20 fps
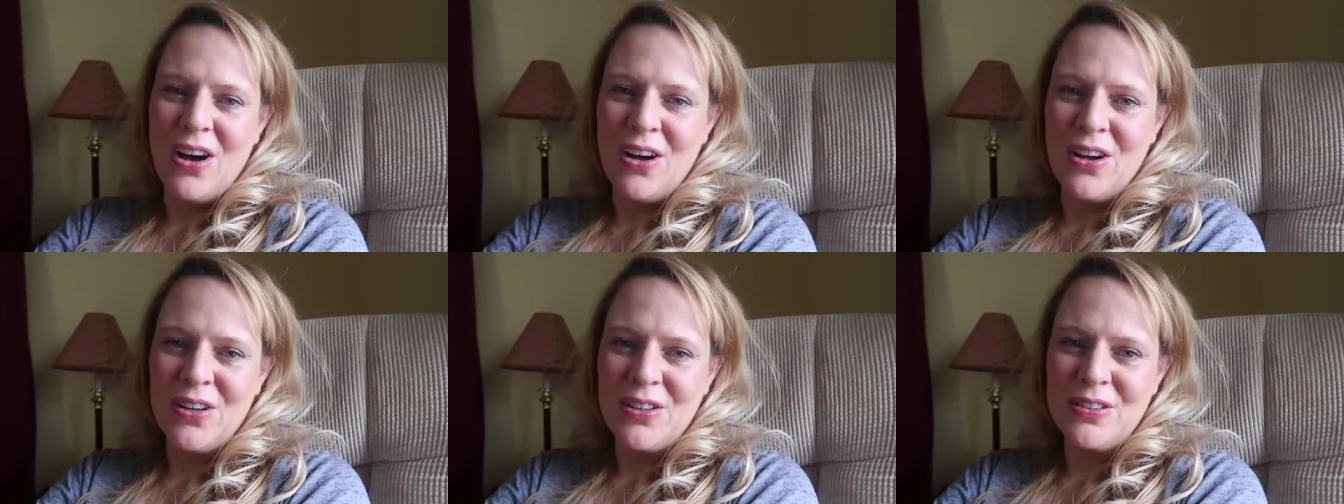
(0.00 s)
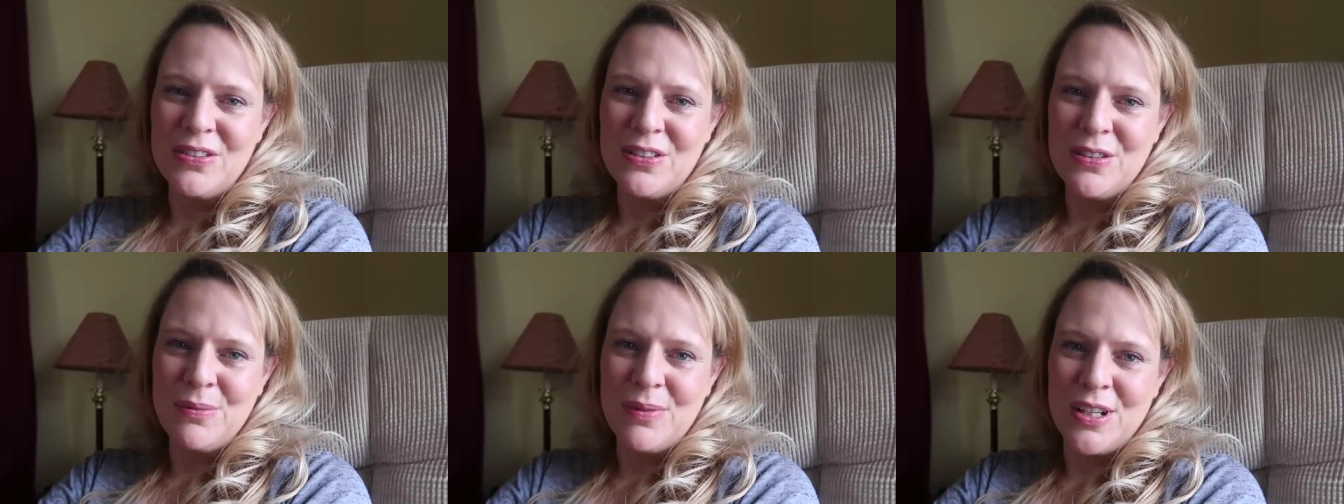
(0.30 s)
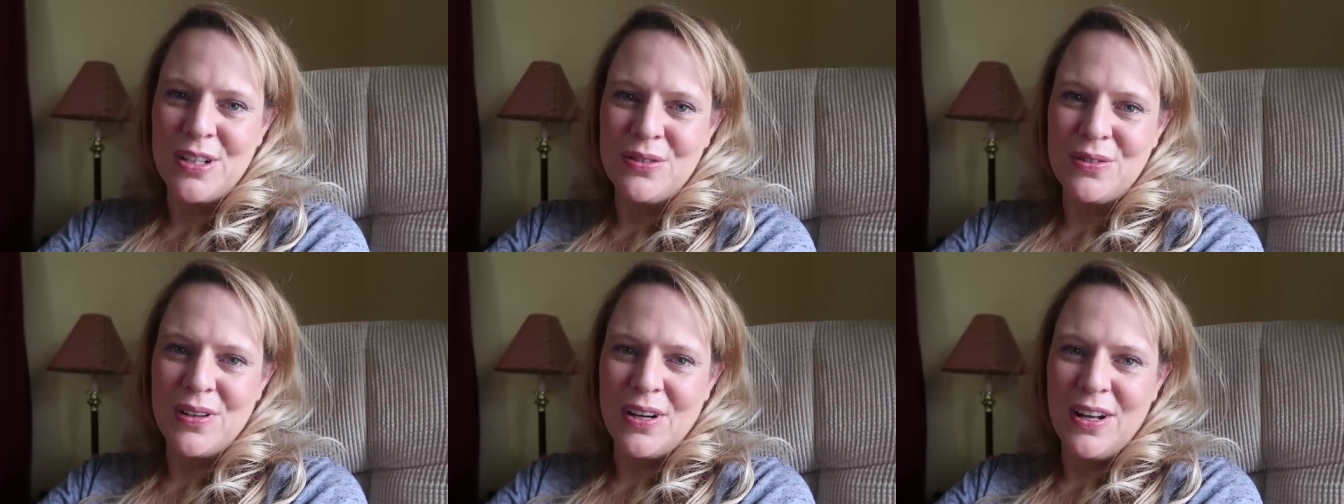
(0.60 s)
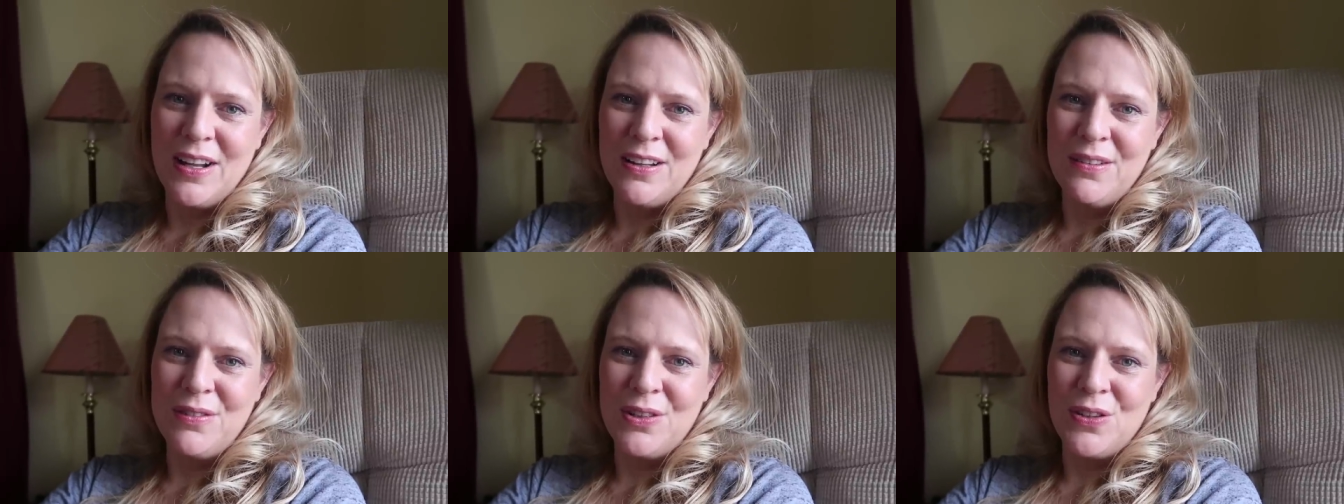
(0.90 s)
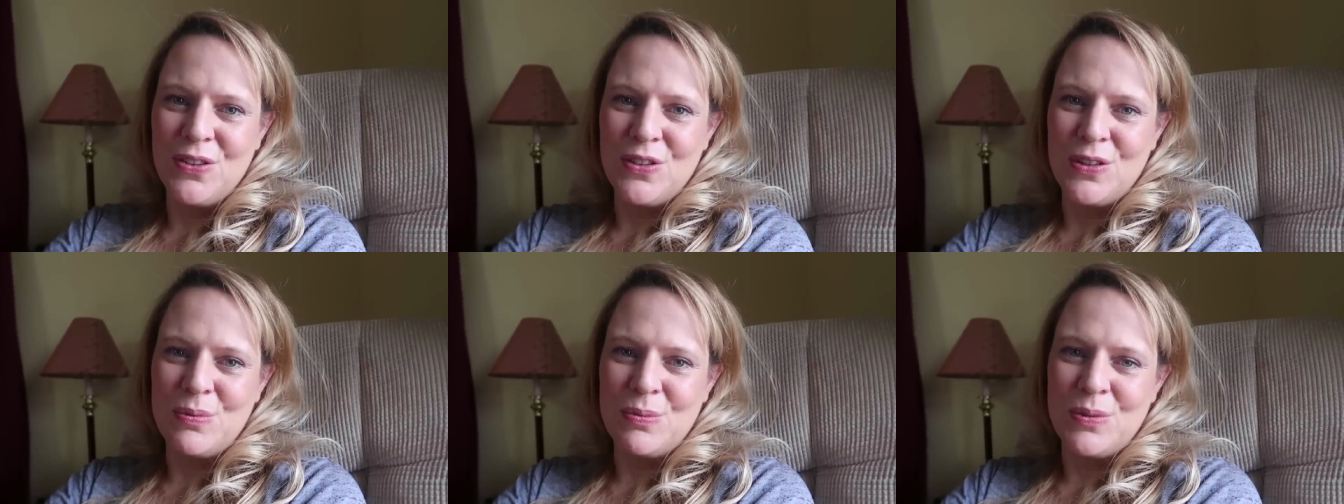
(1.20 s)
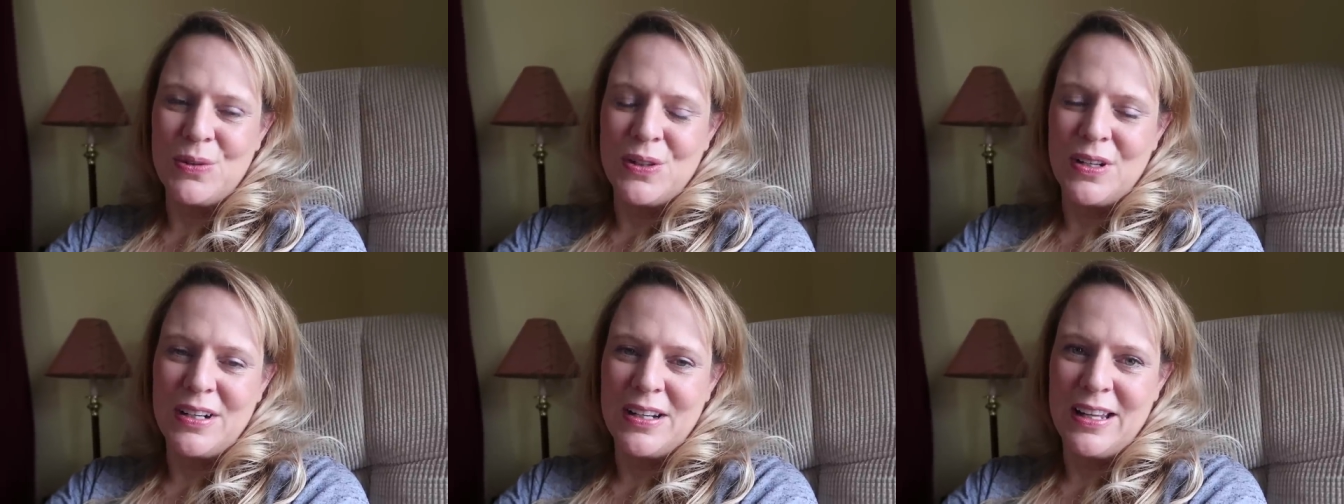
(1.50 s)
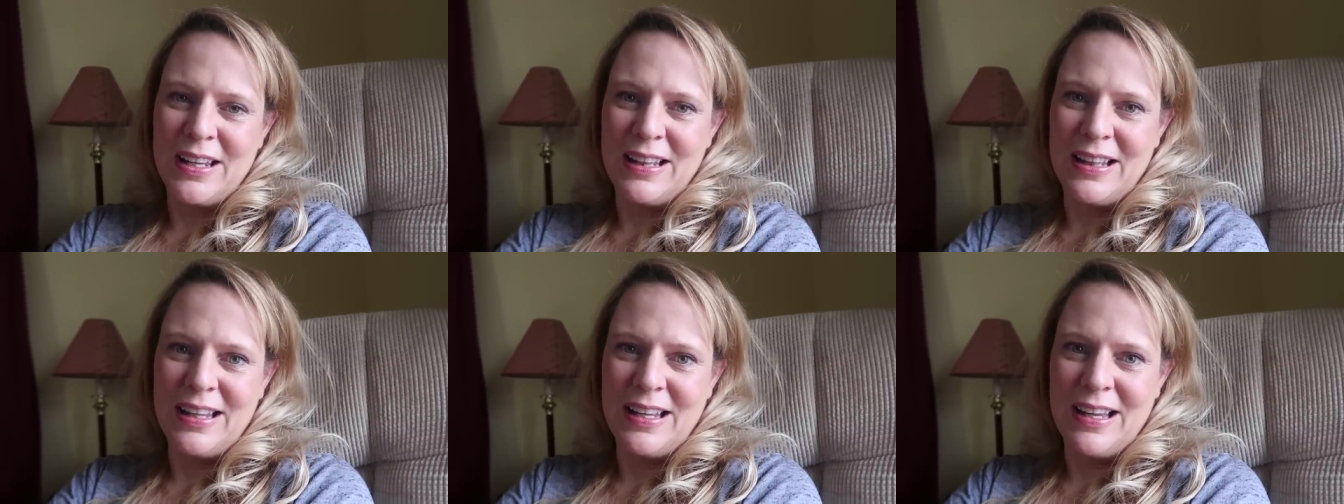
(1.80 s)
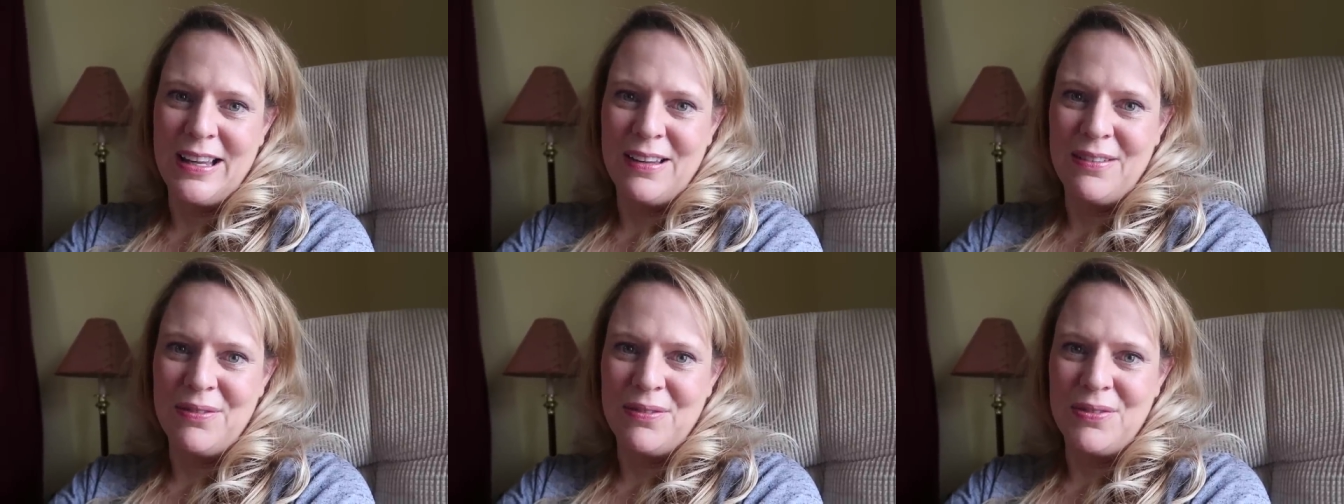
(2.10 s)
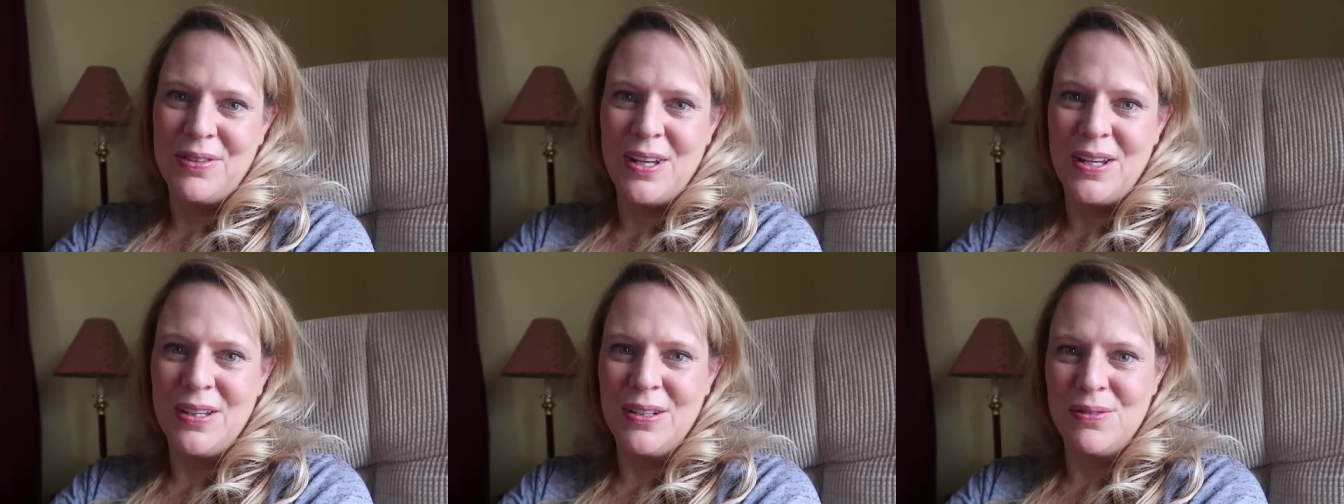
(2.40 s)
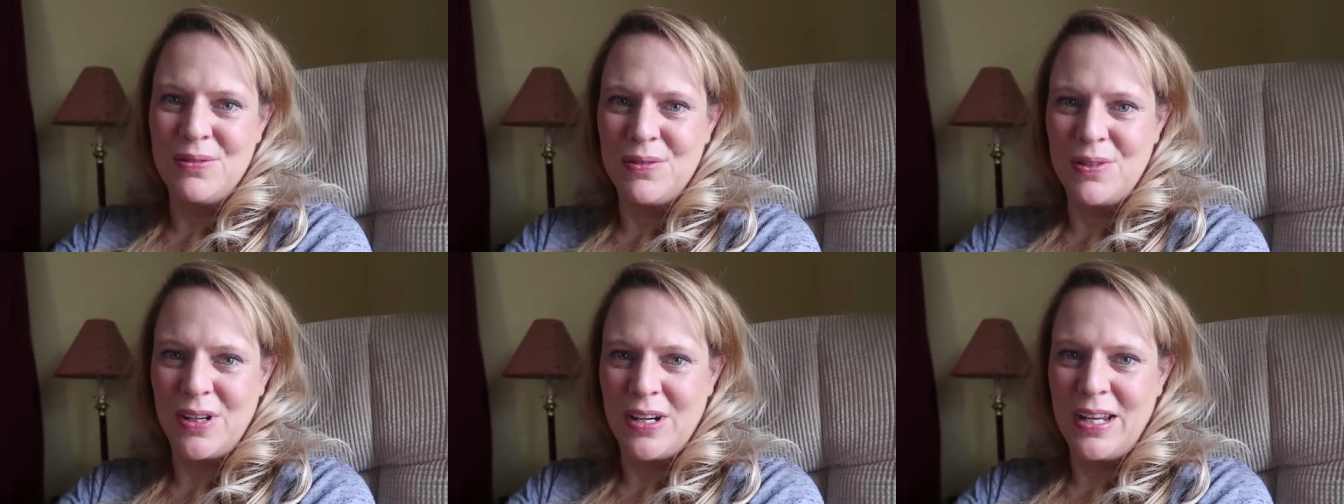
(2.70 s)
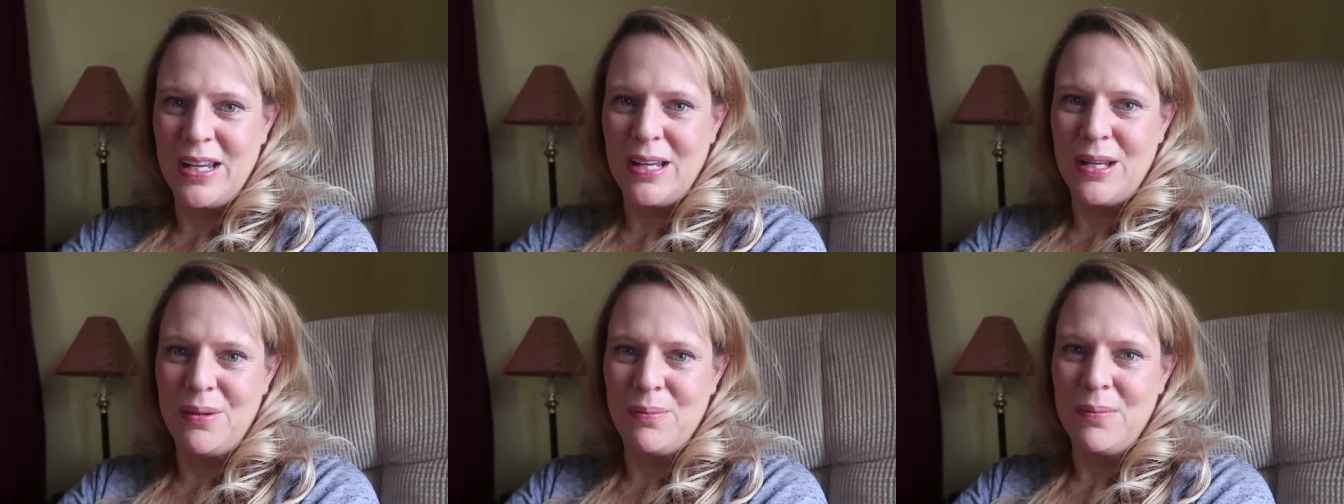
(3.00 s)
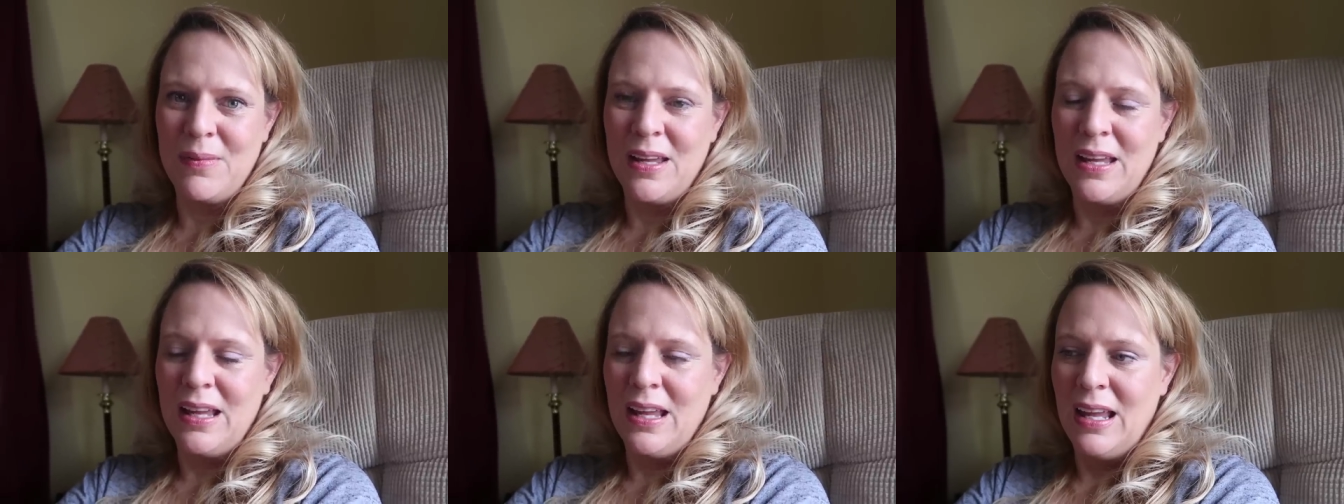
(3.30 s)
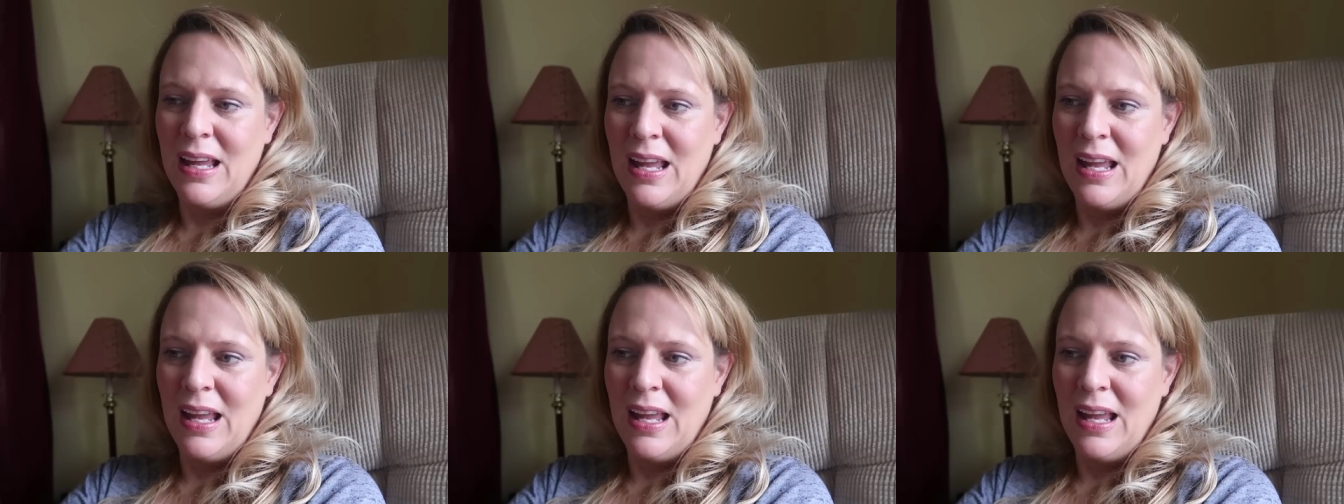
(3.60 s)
all so much for all of your support and love for him.